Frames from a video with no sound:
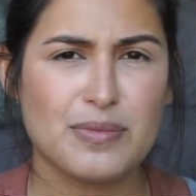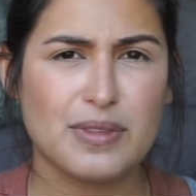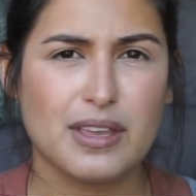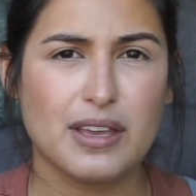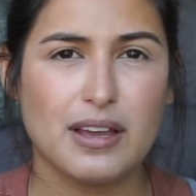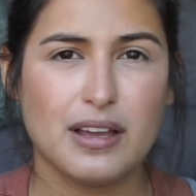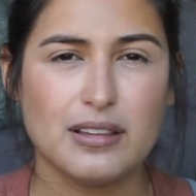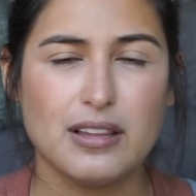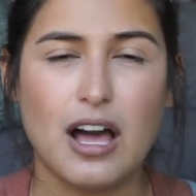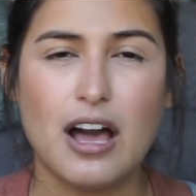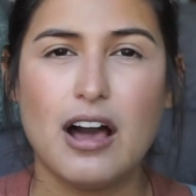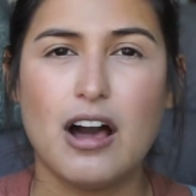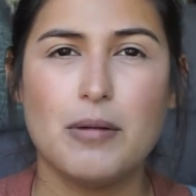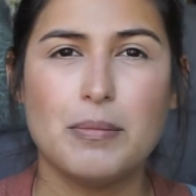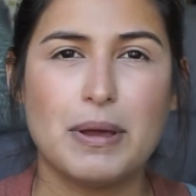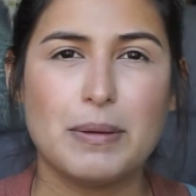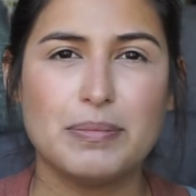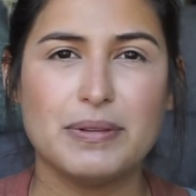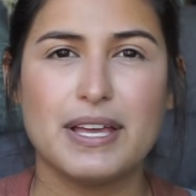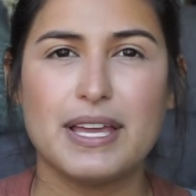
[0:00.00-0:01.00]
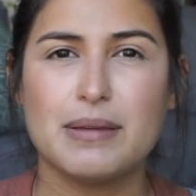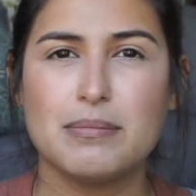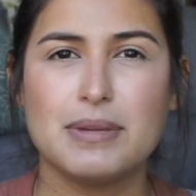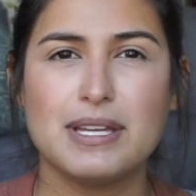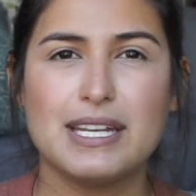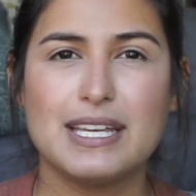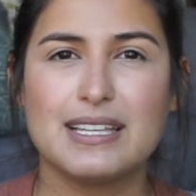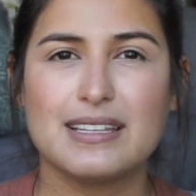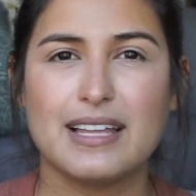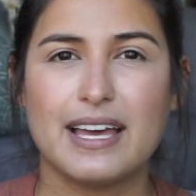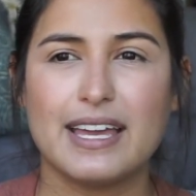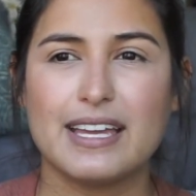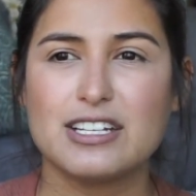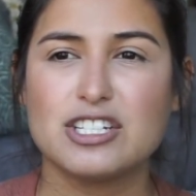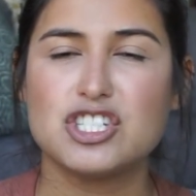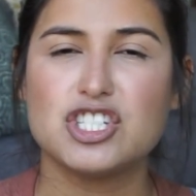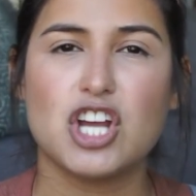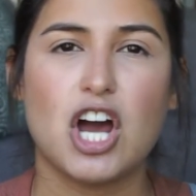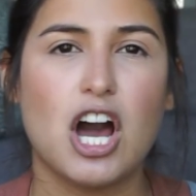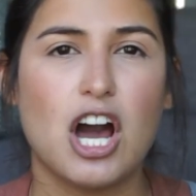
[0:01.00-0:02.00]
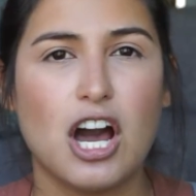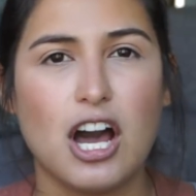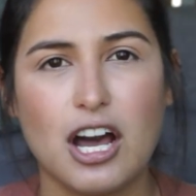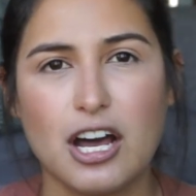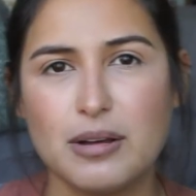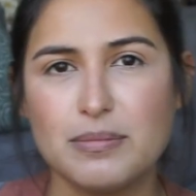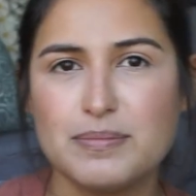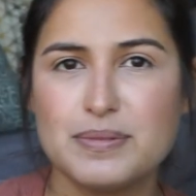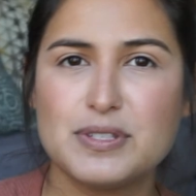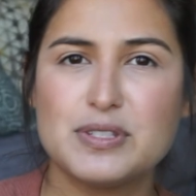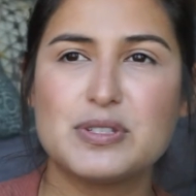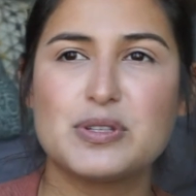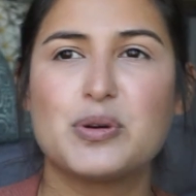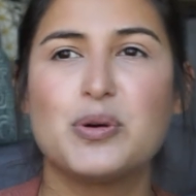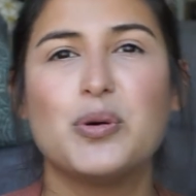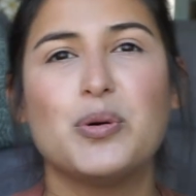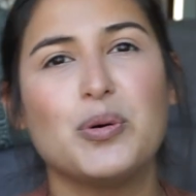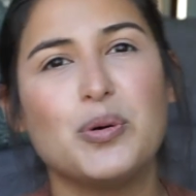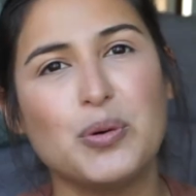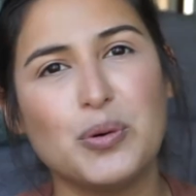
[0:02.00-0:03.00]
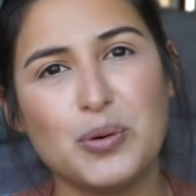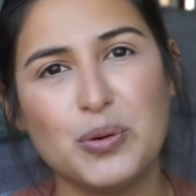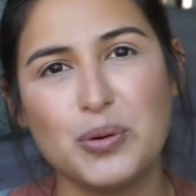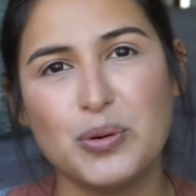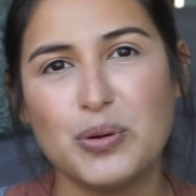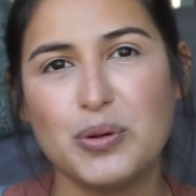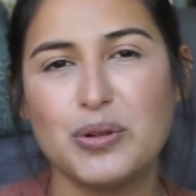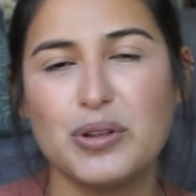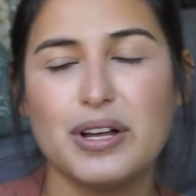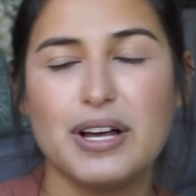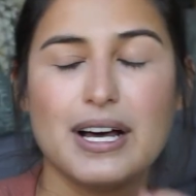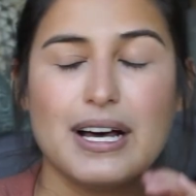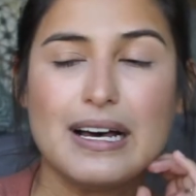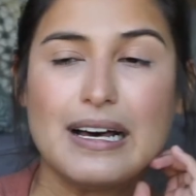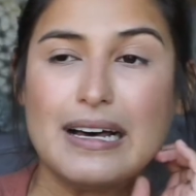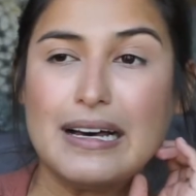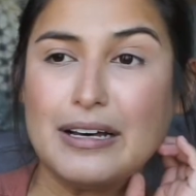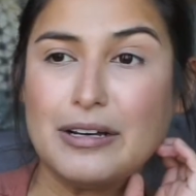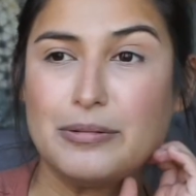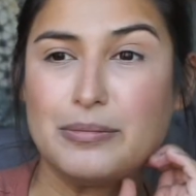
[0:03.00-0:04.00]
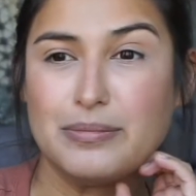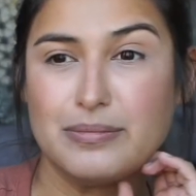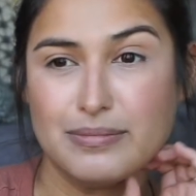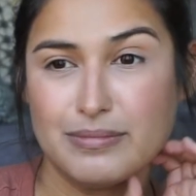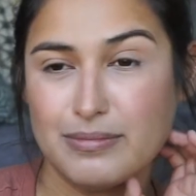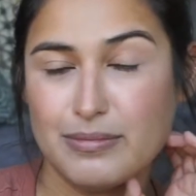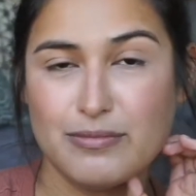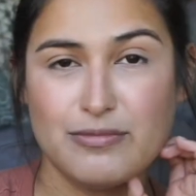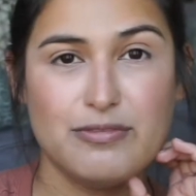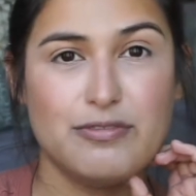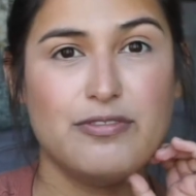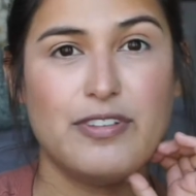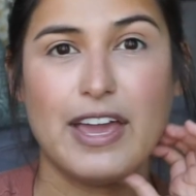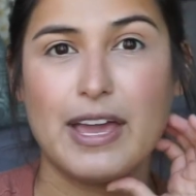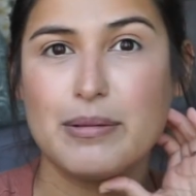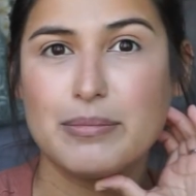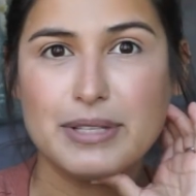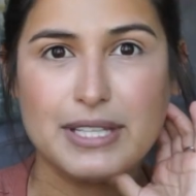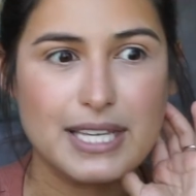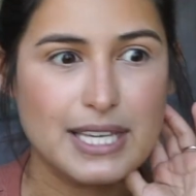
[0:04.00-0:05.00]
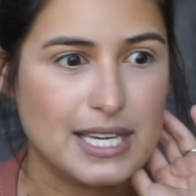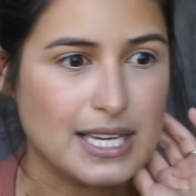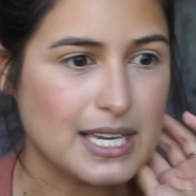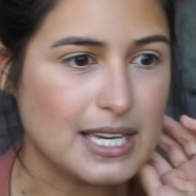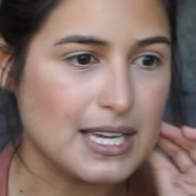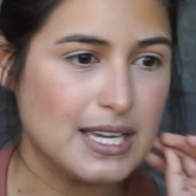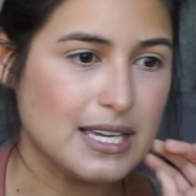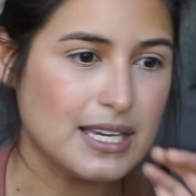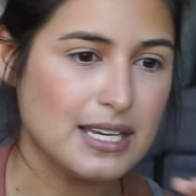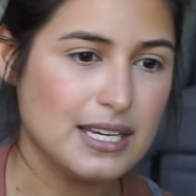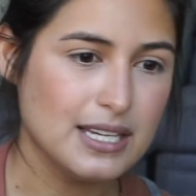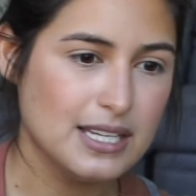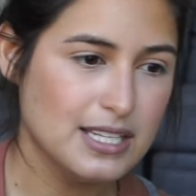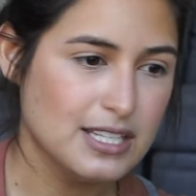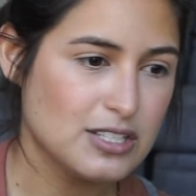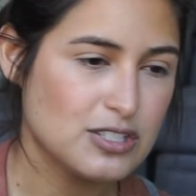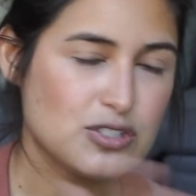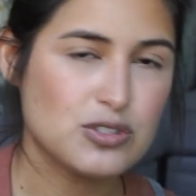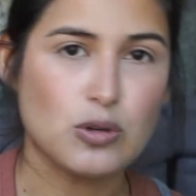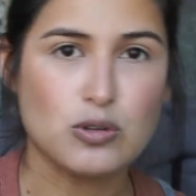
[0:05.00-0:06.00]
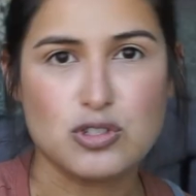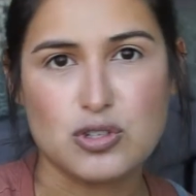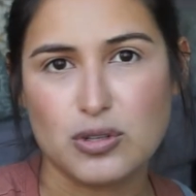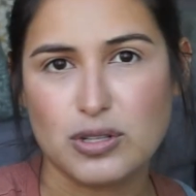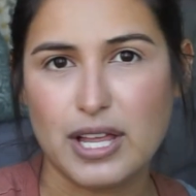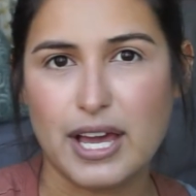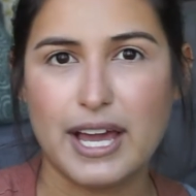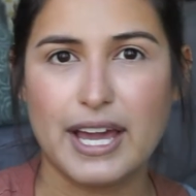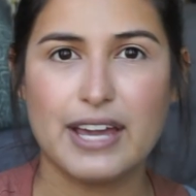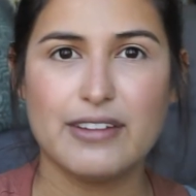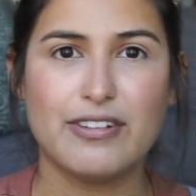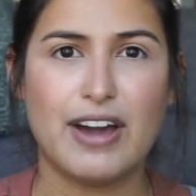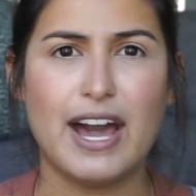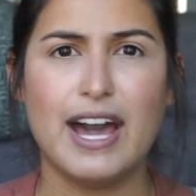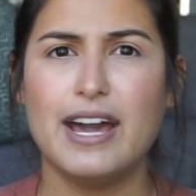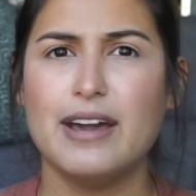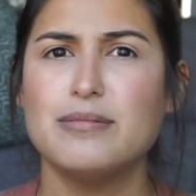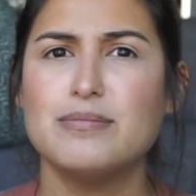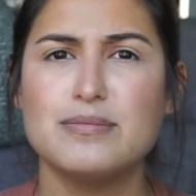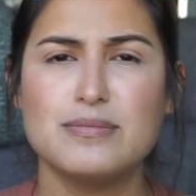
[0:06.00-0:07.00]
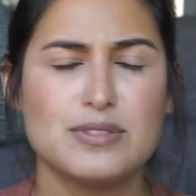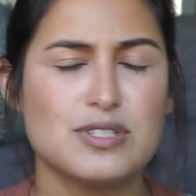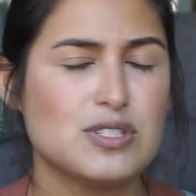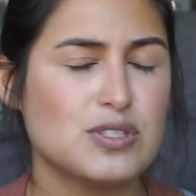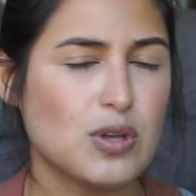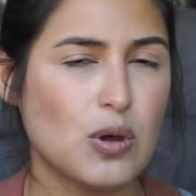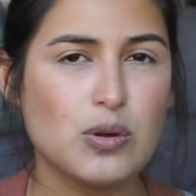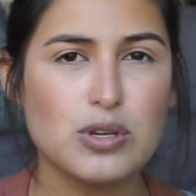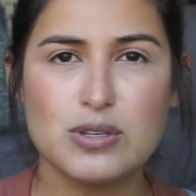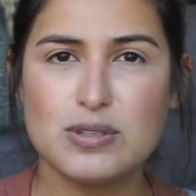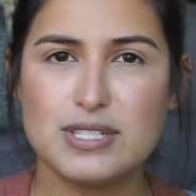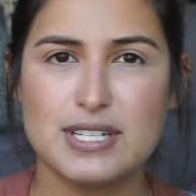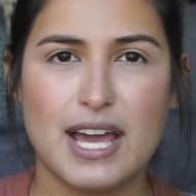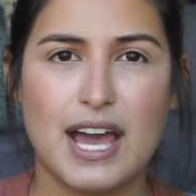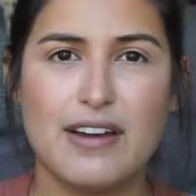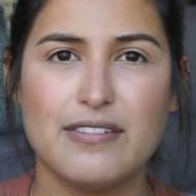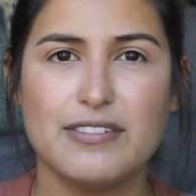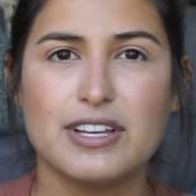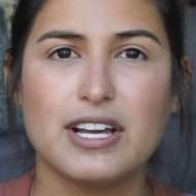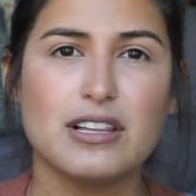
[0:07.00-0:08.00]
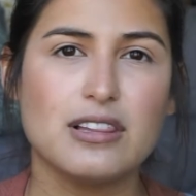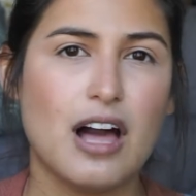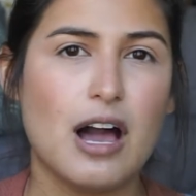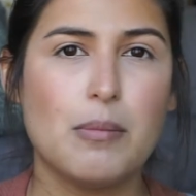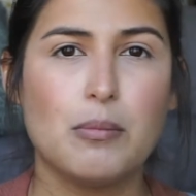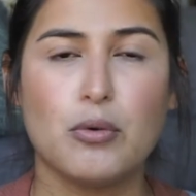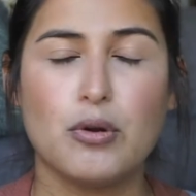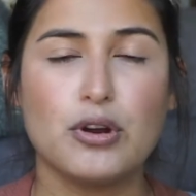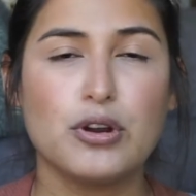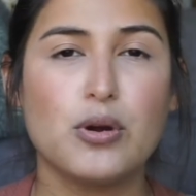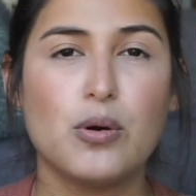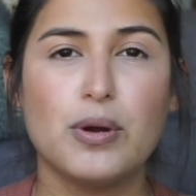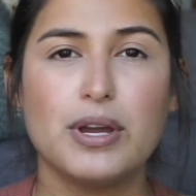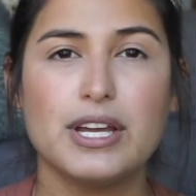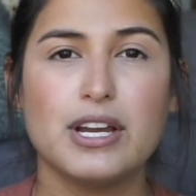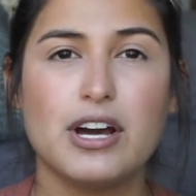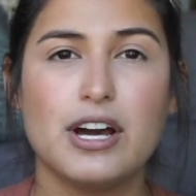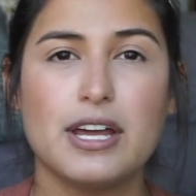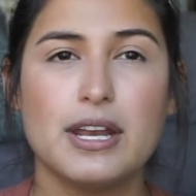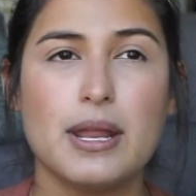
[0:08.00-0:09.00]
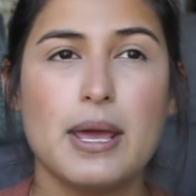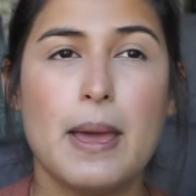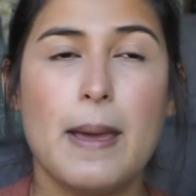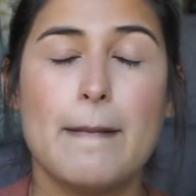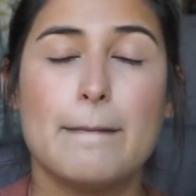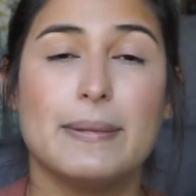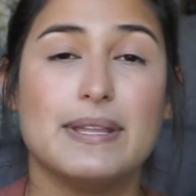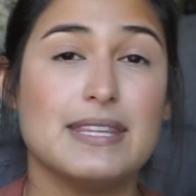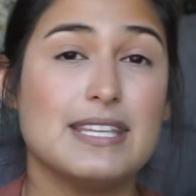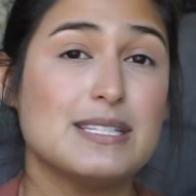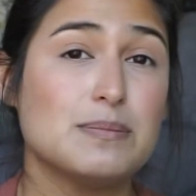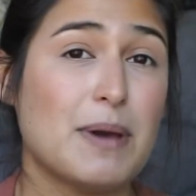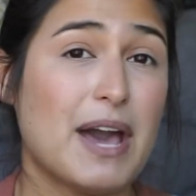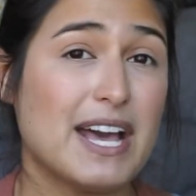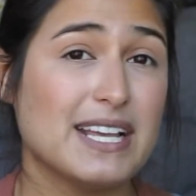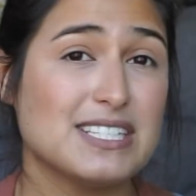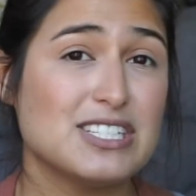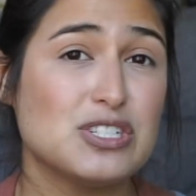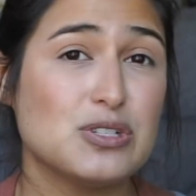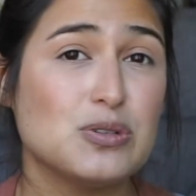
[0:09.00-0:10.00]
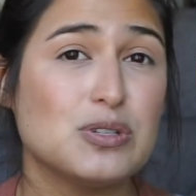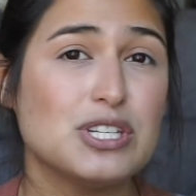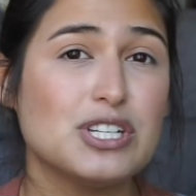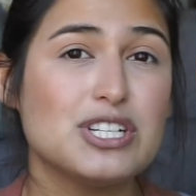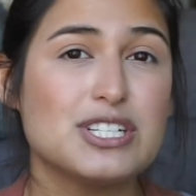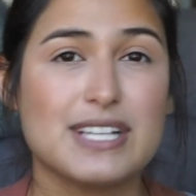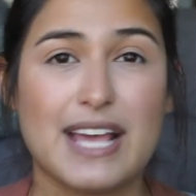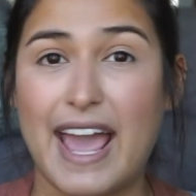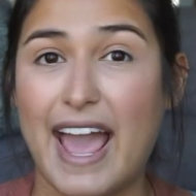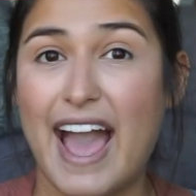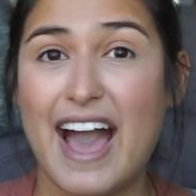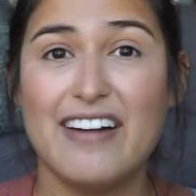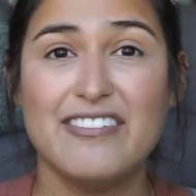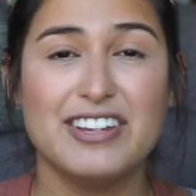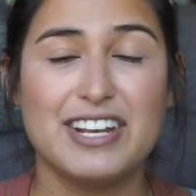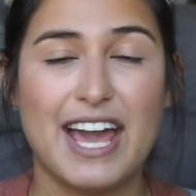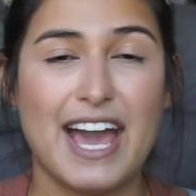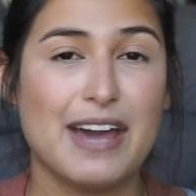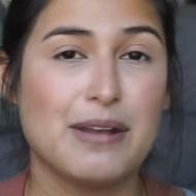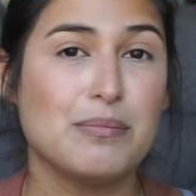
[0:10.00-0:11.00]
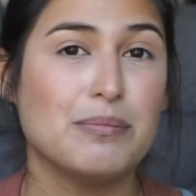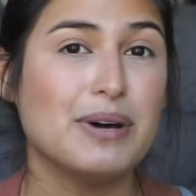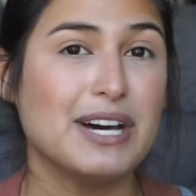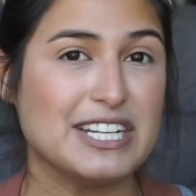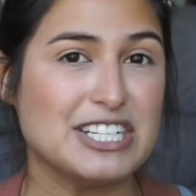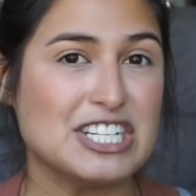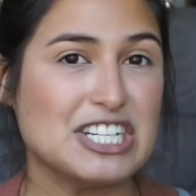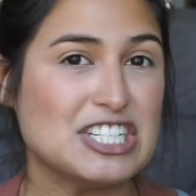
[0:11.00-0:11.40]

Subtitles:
A lot on my plate, meaning like jobs, school, family, social life. I'm so used to having a lot more going on. In these past 2 years, I haven't had much.